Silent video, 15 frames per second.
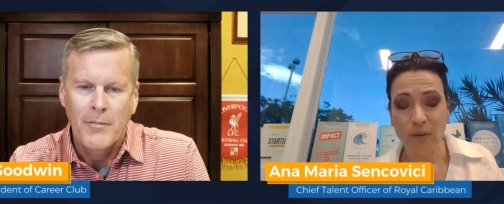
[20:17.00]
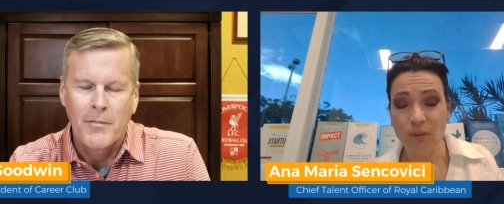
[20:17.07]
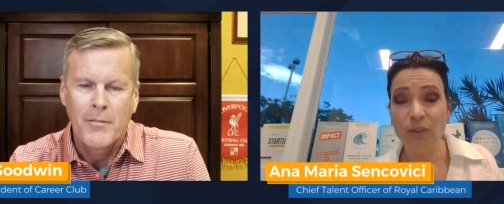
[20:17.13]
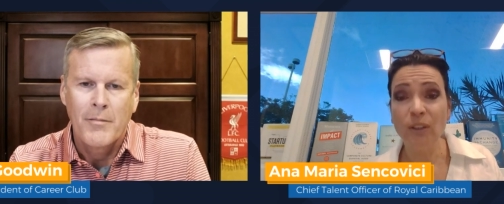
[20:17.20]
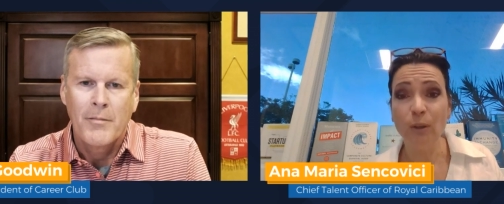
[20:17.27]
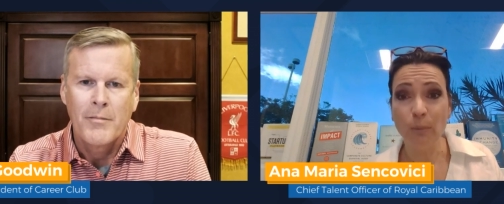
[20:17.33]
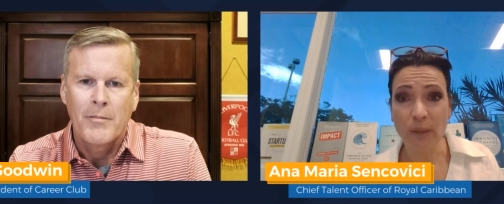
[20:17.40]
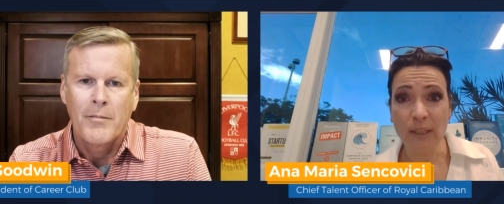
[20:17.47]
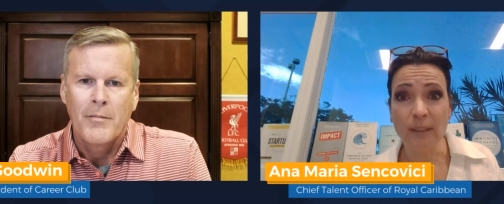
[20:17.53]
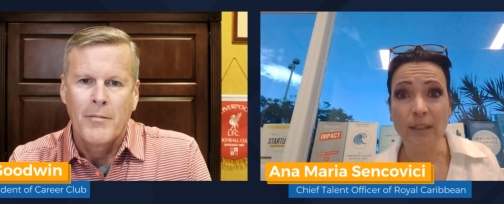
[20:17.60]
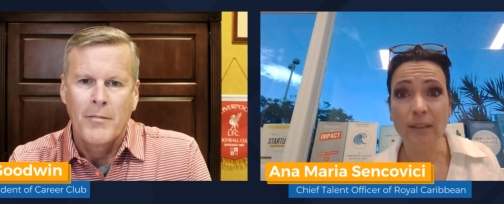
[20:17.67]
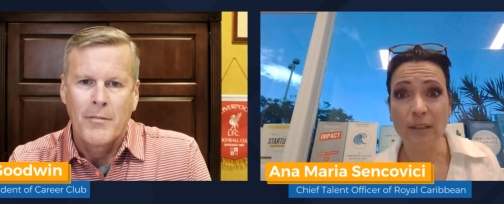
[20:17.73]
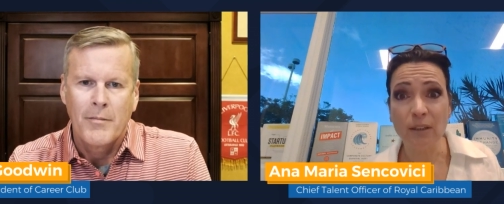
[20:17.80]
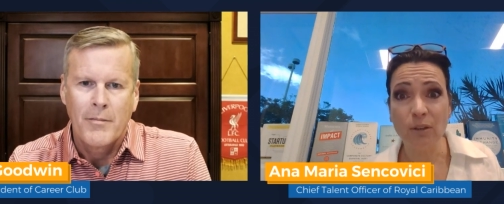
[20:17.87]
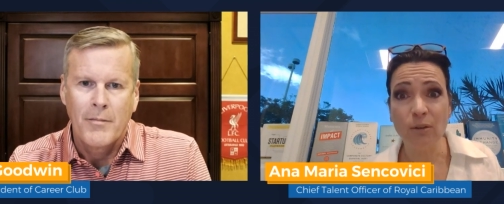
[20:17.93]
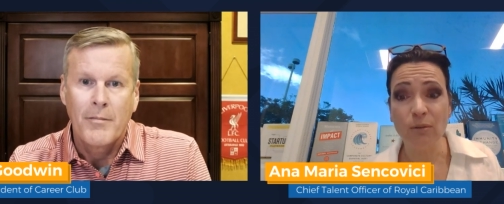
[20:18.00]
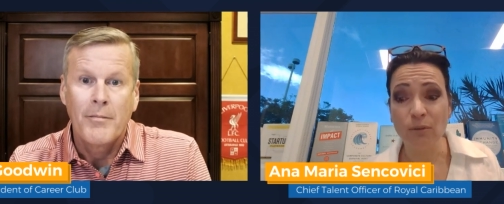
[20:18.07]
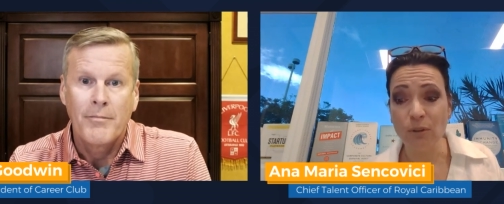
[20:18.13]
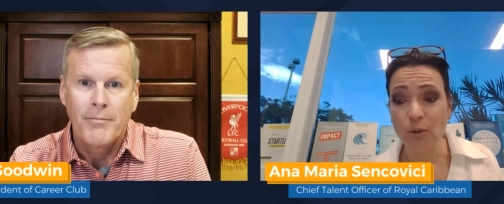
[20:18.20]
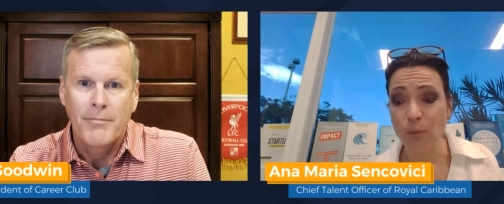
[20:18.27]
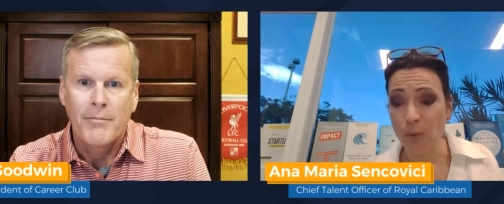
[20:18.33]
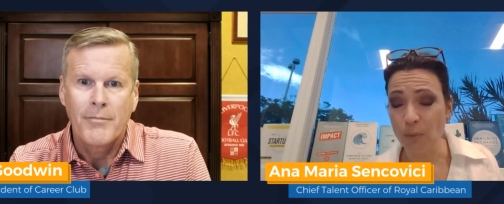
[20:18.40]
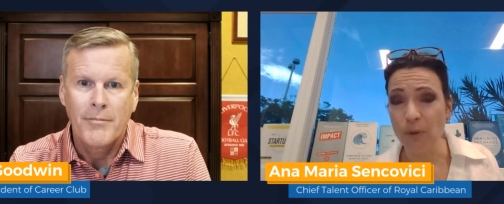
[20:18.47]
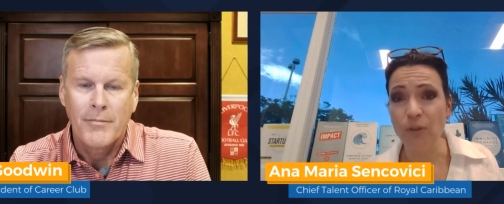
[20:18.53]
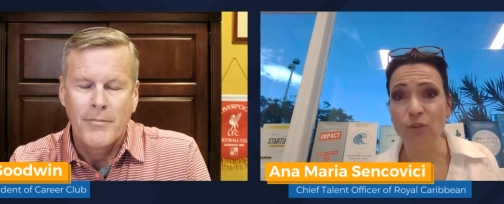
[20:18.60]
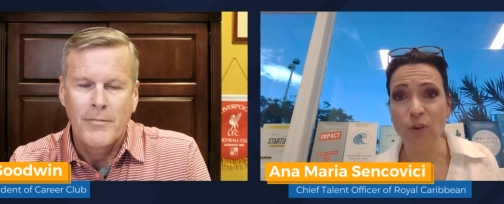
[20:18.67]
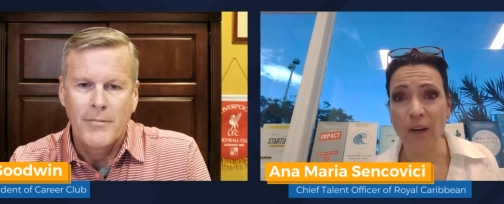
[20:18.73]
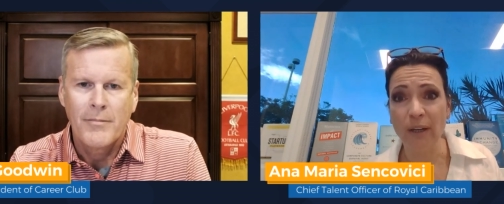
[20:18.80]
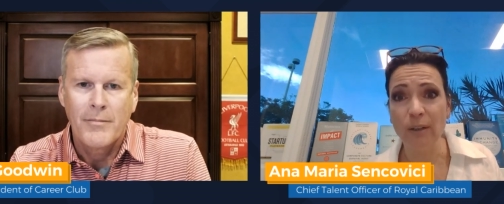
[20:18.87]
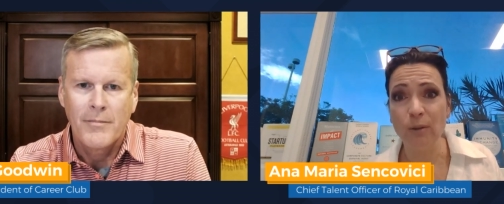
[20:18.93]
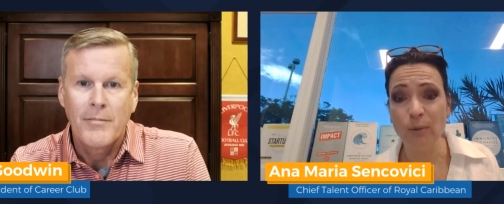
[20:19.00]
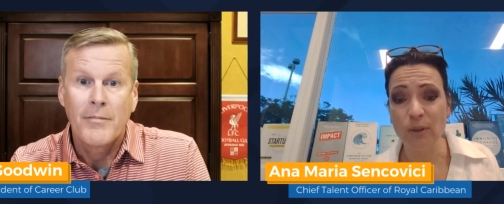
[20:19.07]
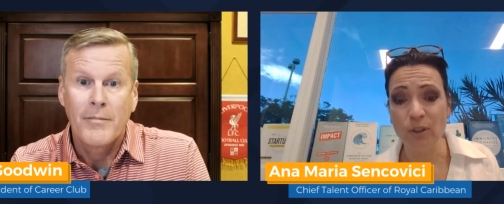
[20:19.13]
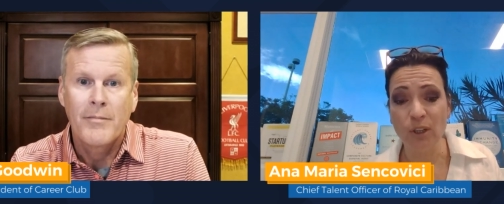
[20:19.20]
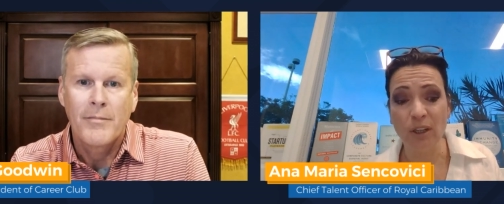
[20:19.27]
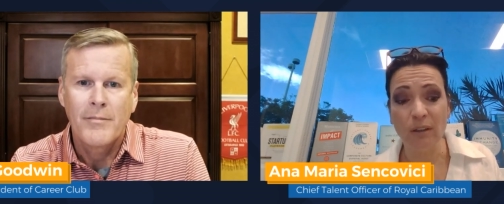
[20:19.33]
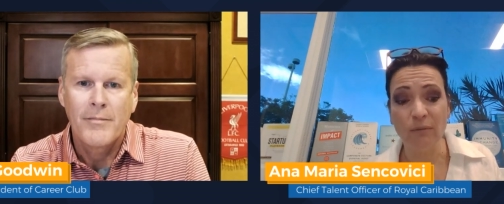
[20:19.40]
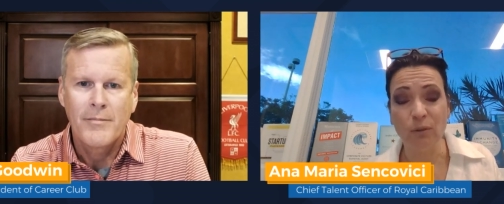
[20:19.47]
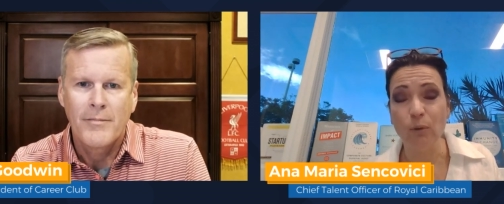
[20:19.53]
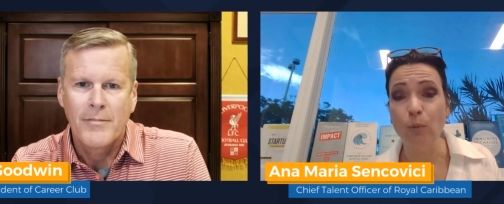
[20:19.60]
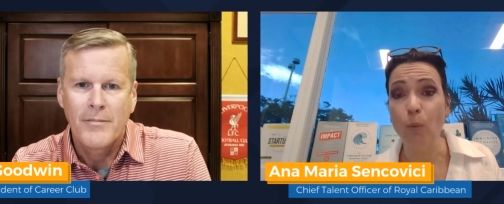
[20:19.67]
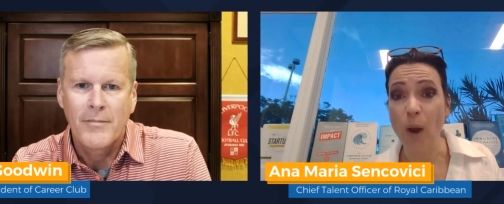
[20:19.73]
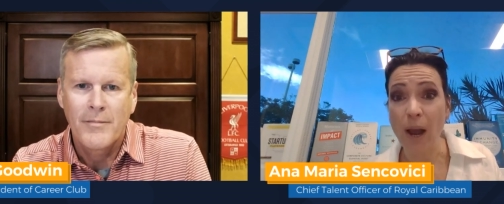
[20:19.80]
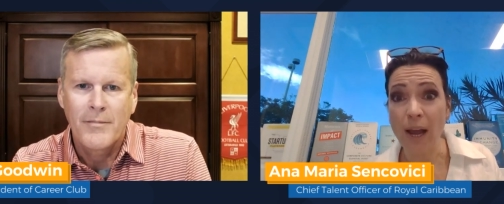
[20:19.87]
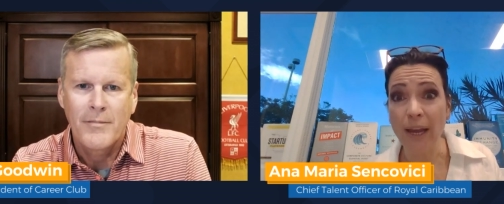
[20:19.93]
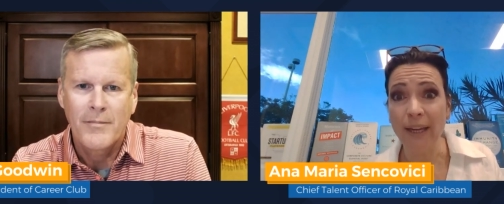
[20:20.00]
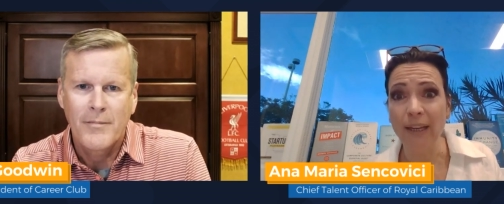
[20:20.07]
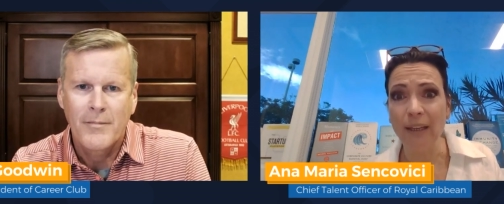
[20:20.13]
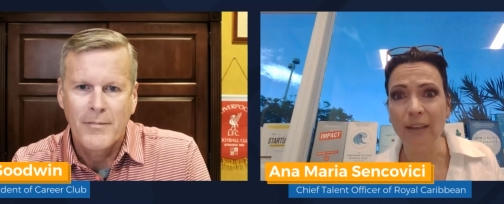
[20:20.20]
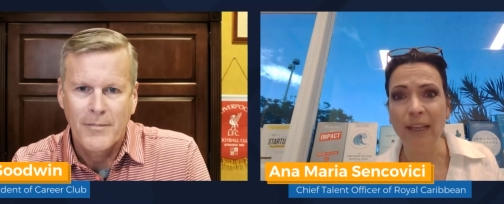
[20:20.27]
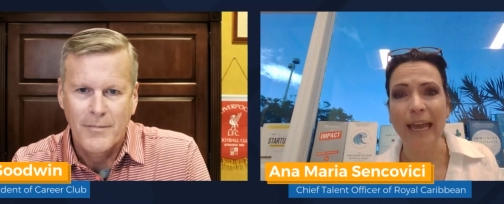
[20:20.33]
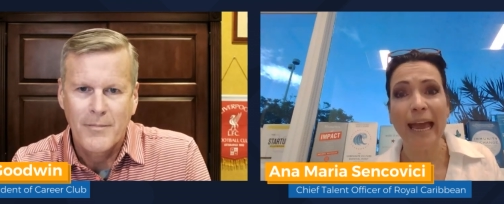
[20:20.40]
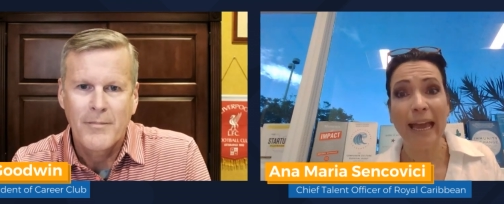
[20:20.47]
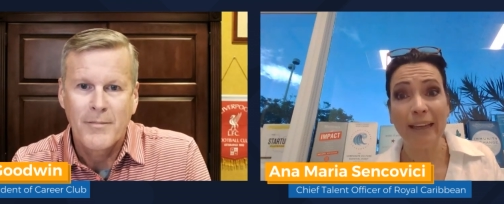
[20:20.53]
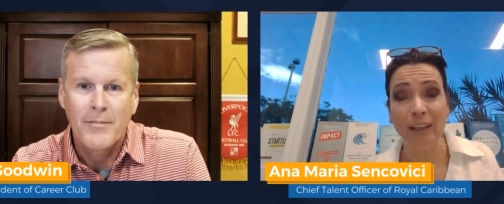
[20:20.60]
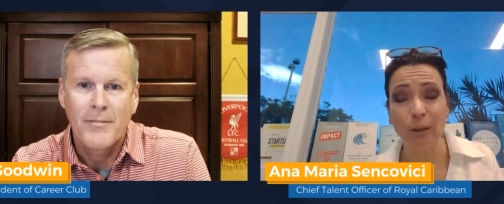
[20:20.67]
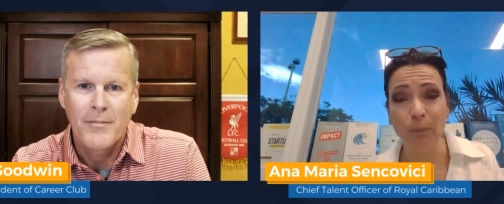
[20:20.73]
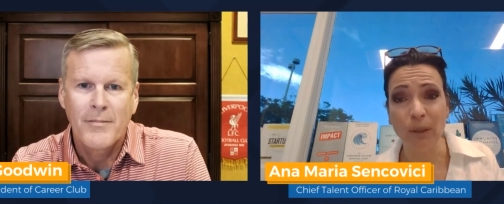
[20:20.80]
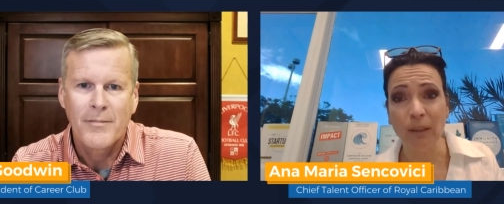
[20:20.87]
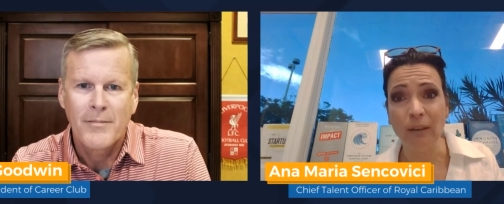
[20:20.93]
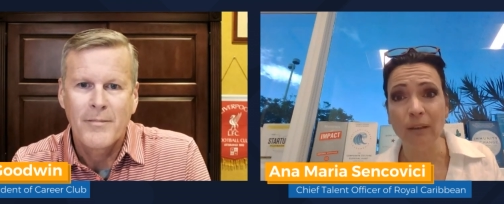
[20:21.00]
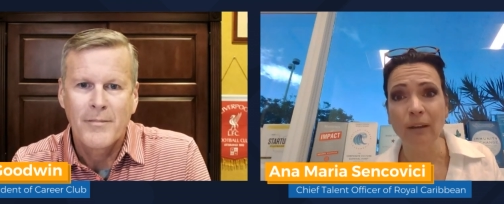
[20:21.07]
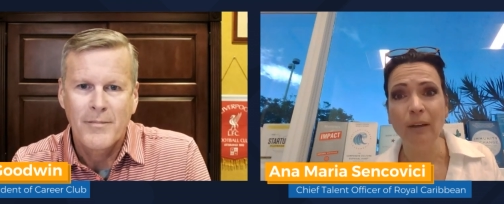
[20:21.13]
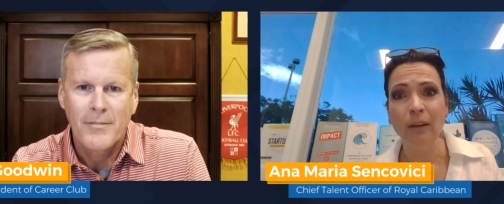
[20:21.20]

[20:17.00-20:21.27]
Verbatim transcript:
Speaker 1: to the business to to what we're trying to achieve to why the acumen